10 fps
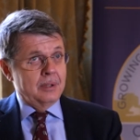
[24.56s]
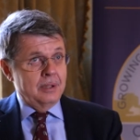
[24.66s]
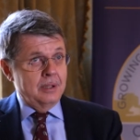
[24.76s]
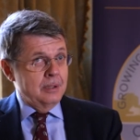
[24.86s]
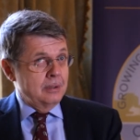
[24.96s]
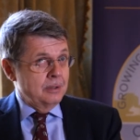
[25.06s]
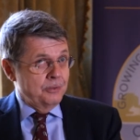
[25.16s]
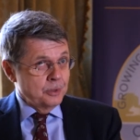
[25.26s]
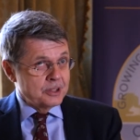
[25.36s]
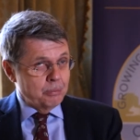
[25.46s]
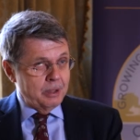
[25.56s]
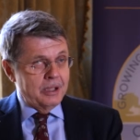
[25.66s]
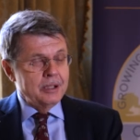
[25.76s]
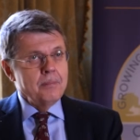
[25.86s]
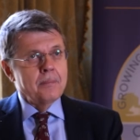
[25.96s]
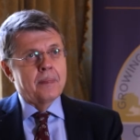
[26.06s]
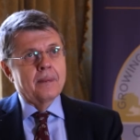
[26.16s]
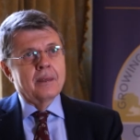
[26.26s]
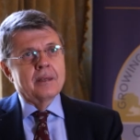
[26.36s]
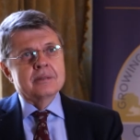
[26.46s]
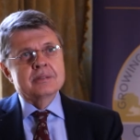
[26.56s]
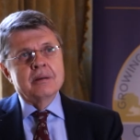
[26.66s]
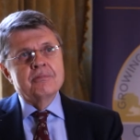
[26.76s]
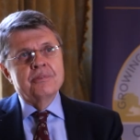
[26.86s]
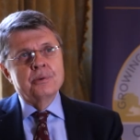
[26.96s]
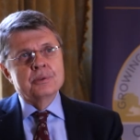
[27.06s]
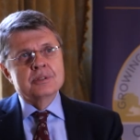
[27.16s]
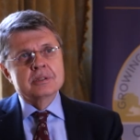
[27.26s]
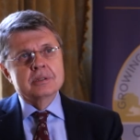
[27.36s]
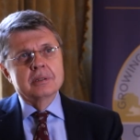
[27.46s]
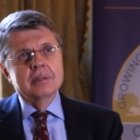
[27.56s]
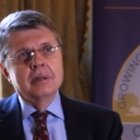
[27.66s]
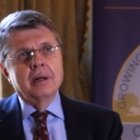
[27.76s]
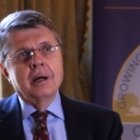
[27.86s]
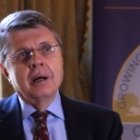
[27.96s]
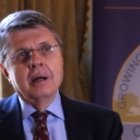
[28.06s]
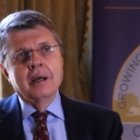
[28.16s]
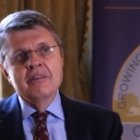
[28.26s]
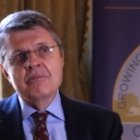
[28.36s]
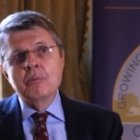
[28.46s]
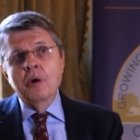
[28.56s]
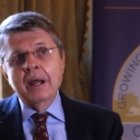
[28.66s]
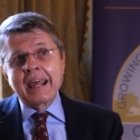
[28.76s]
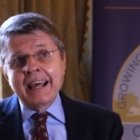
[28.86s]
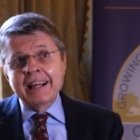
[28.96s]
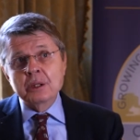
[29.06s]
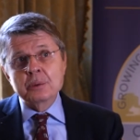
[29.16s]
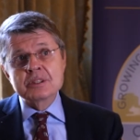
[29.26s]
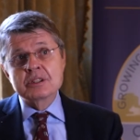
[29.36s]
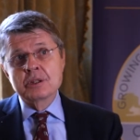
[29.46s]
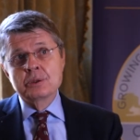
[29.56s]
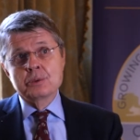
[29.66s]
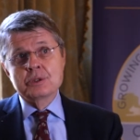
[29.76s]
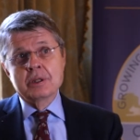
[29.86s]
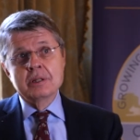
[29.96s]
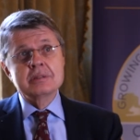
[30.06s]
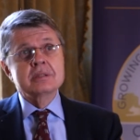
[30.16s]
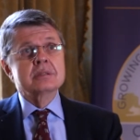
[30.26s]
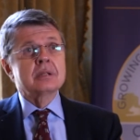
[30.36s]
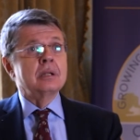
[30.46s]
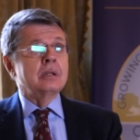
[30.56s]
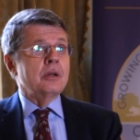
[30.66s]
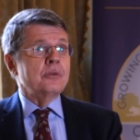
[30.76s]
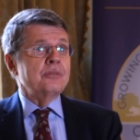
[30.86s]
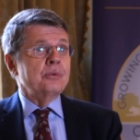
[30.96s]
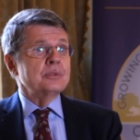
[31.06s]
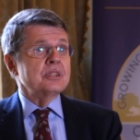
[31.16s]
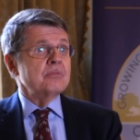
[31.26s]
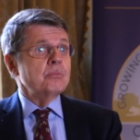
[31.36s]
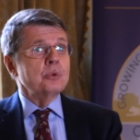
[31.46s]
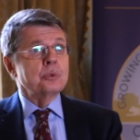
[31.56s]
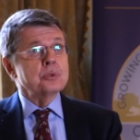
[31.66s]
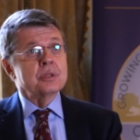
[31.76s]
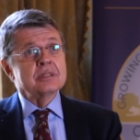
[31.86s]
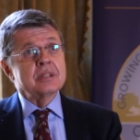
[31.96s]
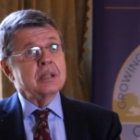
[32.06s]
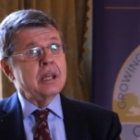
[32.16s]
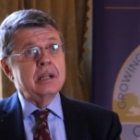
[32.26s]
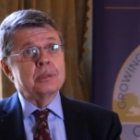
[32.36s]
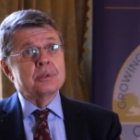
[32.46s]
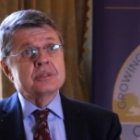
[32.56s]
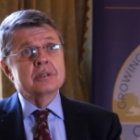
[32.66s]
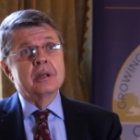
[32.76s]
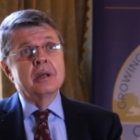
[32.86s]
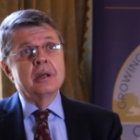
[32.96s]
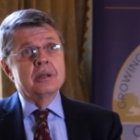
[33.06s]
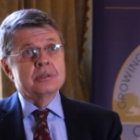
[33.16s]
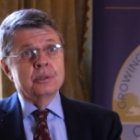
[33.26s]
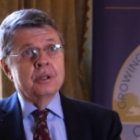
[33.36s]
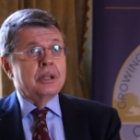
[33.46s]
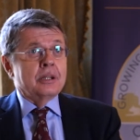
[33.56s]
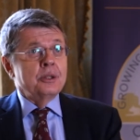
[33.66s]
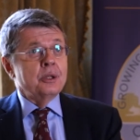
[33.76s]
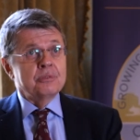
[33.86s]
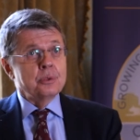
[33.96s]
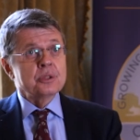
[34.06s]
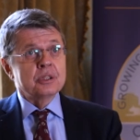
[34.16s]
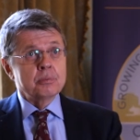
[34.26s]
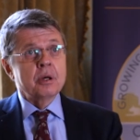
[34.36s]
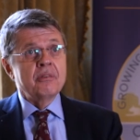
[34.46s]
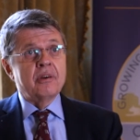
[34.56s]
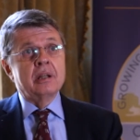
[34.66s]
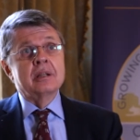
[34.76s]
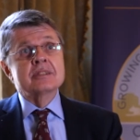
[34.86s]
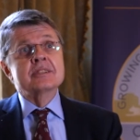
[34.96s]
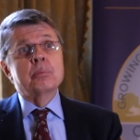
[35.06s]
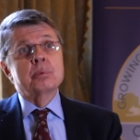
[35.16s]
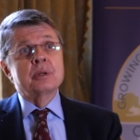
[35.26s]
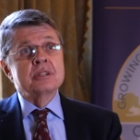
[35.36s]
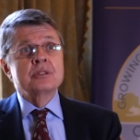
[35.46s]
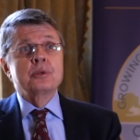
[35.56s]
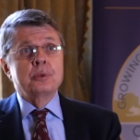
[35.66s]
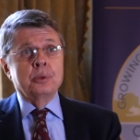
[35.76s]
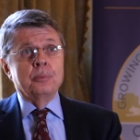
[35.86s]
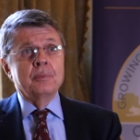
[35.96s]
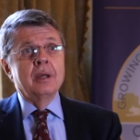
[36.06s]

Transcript: In the food supply, some foods have more calories than nutrients, and other foods have more nutrients than calories. So the technique of nutrient profiling separates the two.